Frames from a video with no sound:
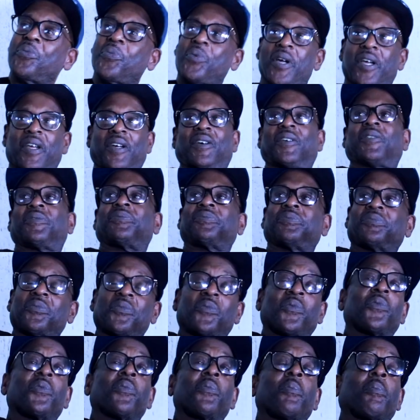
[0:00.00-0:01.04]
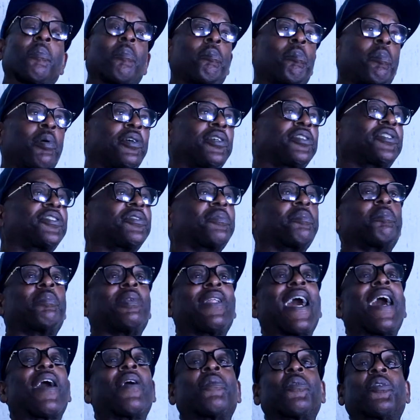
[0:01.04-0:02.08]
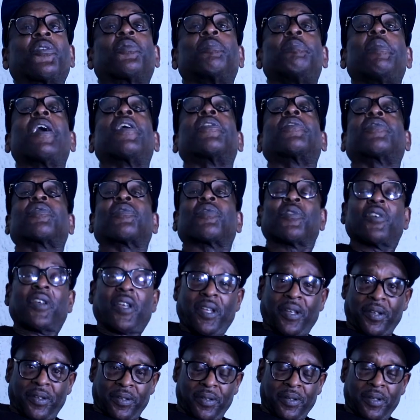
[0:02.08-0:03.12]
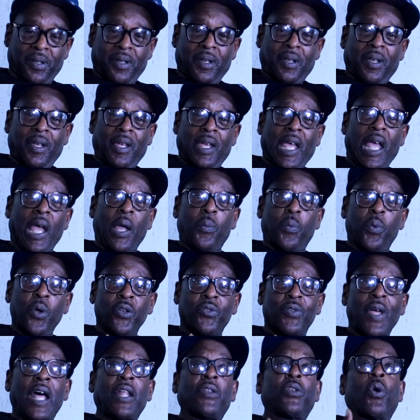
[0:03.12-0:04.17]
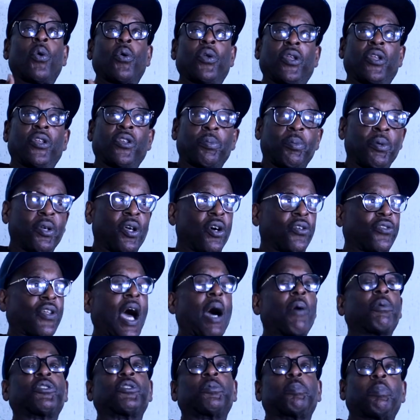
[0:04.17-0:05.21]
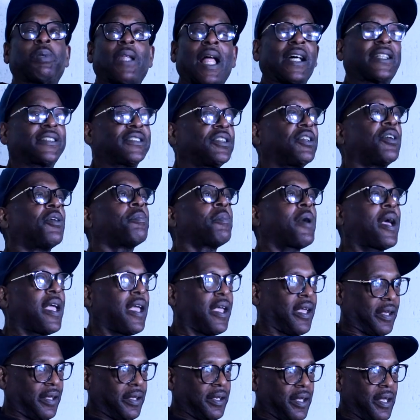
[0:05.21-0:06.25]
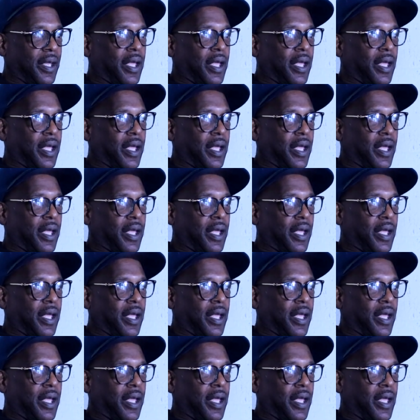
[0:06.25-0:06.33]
Well, Butch and Block was best friends, and reason I know this because I was Block's little man,